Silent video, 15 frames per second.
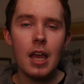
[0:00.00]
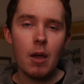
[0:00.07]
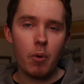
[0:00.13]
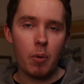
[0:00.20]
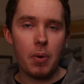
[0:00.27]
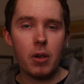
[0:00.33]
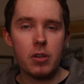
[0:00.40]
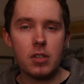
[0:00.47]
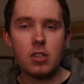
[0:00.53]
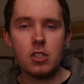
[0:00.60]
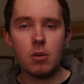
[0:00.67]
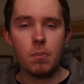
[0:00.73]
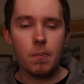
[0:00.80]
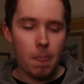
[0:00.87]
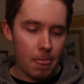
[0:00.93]
We post in
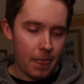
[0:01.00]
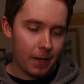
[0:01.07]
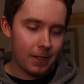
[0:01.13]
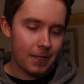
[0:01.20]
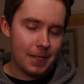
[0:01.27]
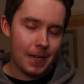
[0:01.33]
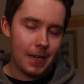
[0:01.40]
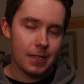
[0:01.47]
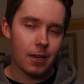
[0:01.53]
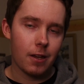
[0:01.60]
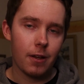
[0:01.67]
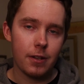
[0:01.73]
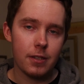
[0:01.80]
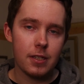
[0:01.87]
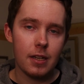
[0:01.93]
some little teaser
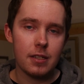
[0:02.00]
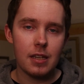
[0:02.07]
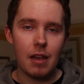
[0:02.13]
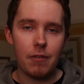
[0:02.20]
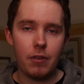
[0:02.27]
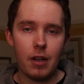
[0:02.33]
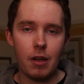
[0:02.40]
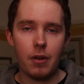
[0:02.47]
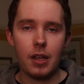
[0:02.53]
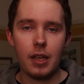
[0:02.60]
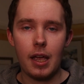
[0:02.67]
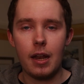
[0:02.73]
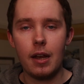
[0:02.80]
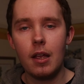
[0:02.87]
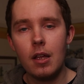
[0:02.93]
content every now and
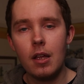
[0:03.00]
again